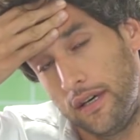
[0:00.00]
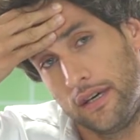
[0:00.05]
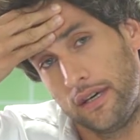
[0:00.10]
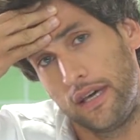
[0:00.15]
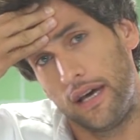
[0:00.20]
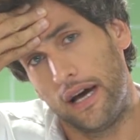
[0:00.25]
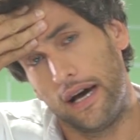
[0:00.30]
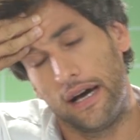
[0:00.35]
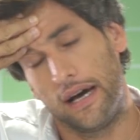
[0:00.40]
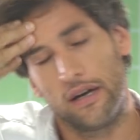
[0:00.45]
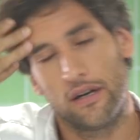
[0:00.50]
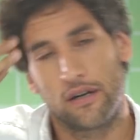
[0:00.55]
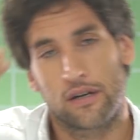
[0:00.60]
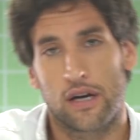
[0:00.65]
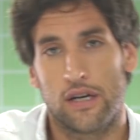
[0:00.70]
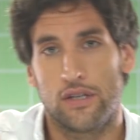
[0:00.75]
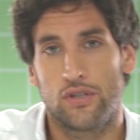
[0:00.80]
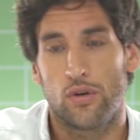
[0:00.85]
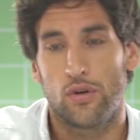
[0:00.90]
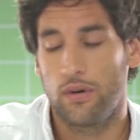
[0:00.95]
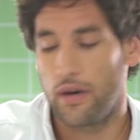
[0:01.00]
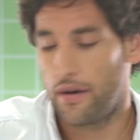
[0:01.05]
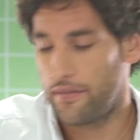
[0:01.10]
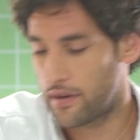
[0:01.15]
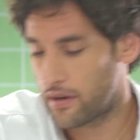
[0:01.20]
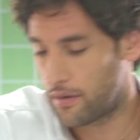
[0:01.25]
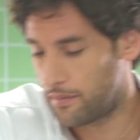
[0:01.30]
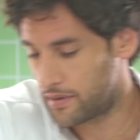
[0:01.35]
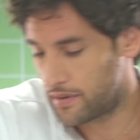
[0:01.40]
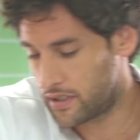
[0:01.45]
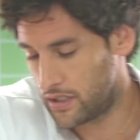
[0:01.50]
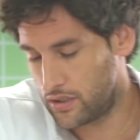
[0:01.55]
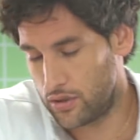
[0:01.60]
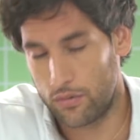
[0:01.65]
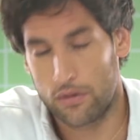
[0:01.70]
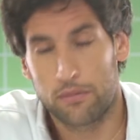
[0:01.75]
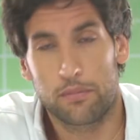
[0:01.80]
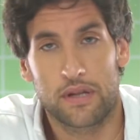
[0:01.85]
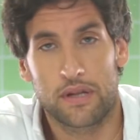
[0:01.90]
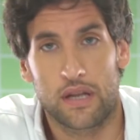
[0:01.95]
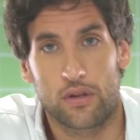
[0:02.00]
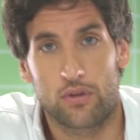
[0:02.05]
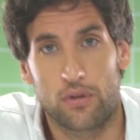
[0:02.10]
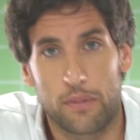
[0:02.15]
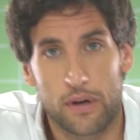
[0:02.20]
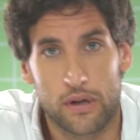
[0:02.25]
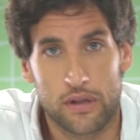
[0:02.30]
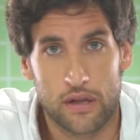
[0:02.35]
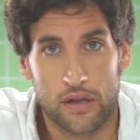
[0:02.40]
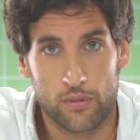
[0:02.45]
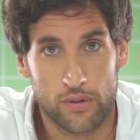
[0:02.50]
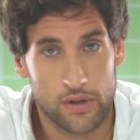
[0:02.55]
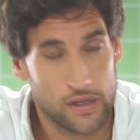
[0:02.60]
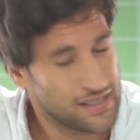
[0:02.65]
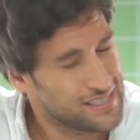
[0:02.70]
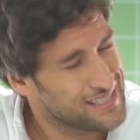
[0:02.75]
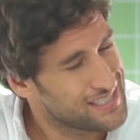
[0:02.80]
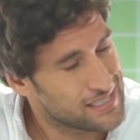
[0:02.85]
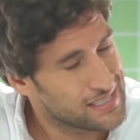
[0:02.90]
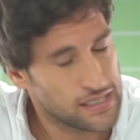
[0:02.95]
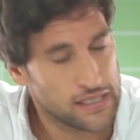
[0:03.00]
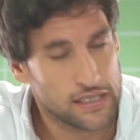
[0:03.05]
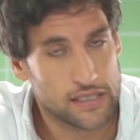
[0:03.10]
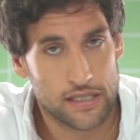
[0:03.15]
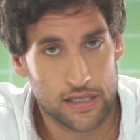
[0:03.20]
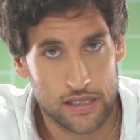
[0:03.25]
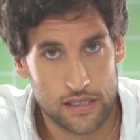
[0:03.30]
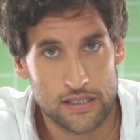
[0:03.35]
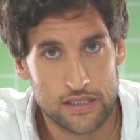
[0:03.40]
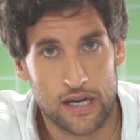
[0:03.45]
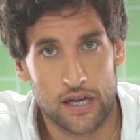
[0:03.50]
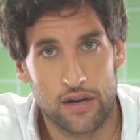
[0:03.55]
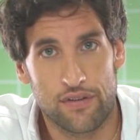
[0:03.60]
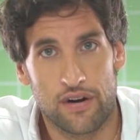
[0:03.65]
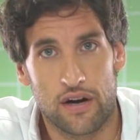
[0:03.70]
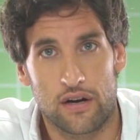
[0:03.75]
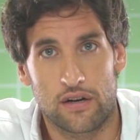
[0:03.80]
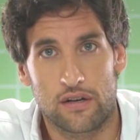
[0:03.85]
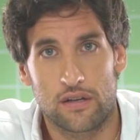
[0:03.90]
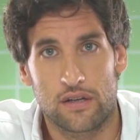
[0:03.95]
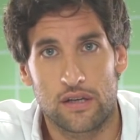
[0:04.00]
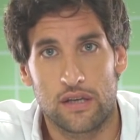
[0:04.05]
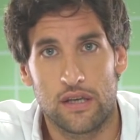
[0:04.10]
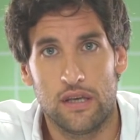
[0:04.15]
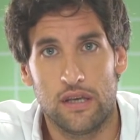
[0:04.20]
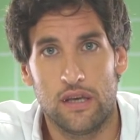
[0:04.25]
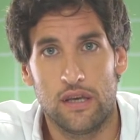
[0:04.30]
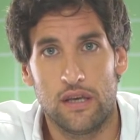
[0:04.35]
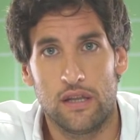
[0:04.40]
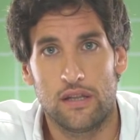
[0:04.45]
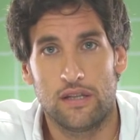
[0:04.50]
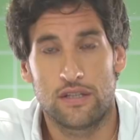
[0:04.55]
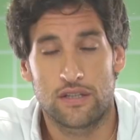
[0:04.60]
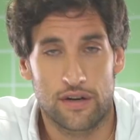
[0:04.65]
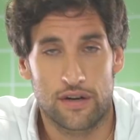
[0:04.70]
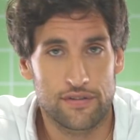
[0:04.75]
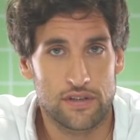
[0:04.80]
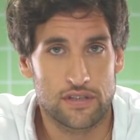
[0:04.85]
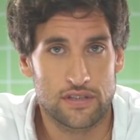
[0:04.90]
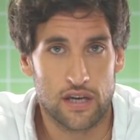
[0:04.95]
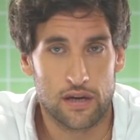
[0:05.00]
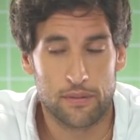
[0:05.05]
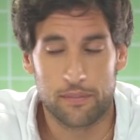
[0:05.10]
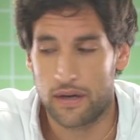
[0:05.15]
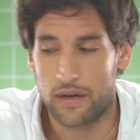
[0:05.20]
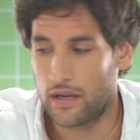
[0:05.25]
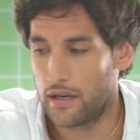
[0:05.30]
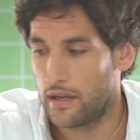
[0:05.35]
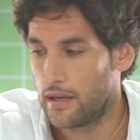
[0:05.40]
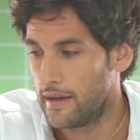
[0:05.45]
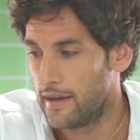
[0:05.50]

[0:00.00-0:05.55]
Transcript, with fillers: Yeah, okay, so we have a conversation with Patato about that one. It's, it, it's kind of hard. He deserved the segment.